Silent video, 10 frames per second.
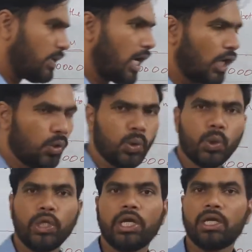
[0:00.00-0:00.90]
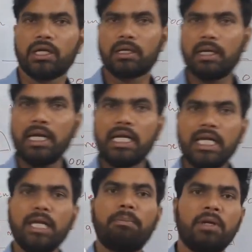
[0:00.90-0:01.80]
we are going
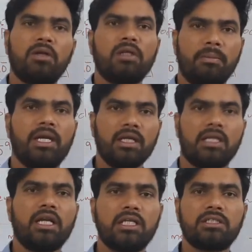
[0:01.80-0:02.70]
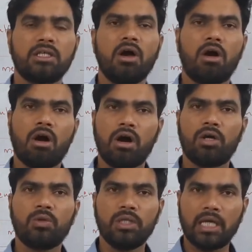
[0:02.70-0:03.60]
deep into the materials
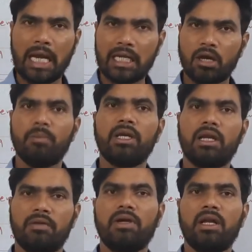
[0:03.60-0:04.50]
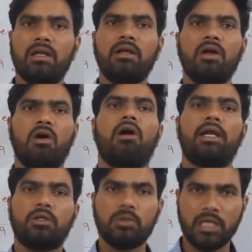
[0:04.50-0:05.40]
or to the atomic level or
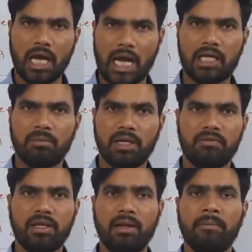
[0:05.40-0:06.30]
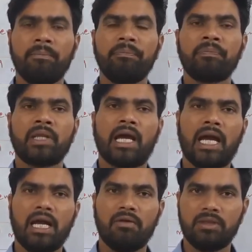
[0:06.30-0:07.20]
to the atom level,
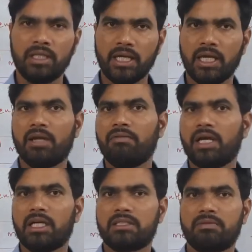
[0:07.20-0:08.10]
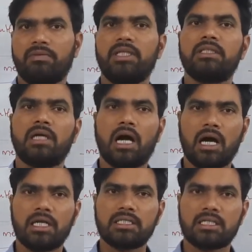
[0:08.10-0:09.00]
and there we
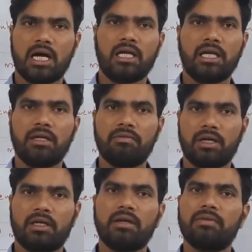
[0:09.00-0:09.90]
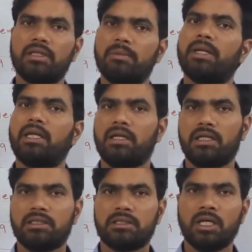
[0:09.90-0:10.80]
are started working with the
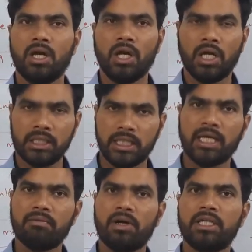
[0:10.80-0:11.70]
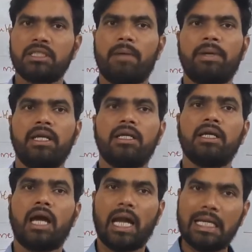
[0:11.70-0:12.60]
materials. Then what is
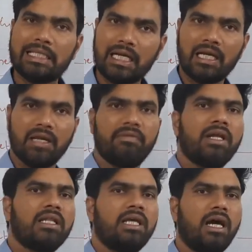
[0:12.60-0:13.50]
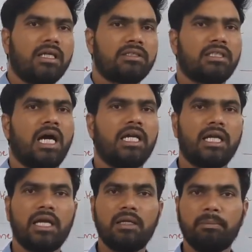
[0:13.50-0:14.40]
happening at that level, they are
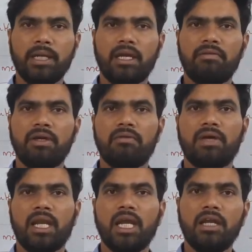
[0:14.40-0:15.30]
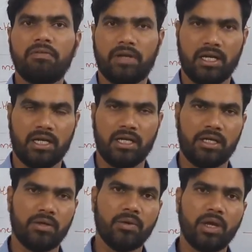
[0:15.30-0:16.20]
started behaving very differently.
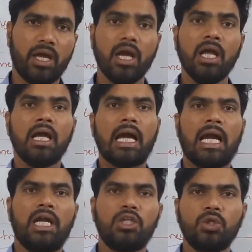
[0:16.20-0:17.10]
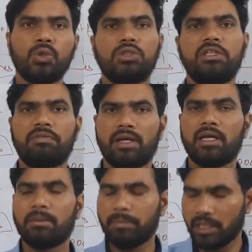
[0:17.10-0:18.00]
Okay, and those
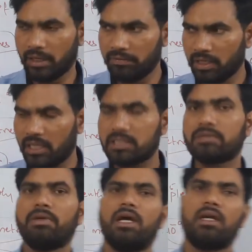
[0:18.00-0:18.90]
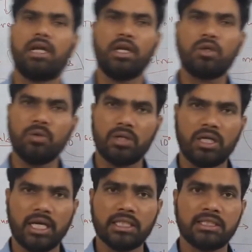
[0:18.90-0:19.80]
different behaviors we are trying to
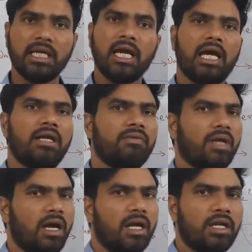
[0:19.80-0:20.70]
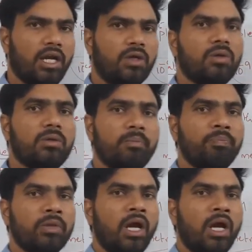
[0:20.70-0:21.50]
utilize and we are trying to